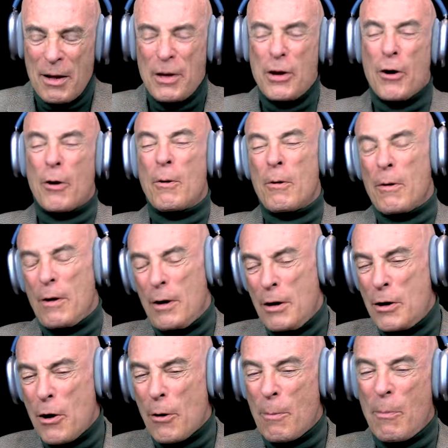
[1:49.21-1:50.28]

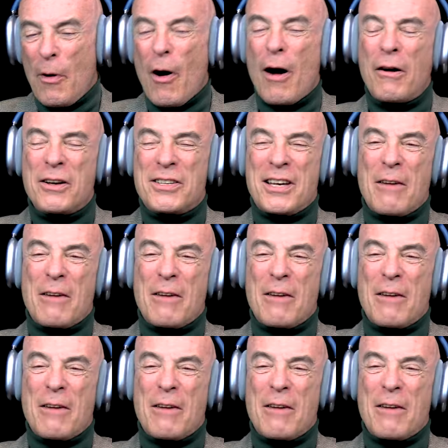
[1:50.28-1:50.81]
your books.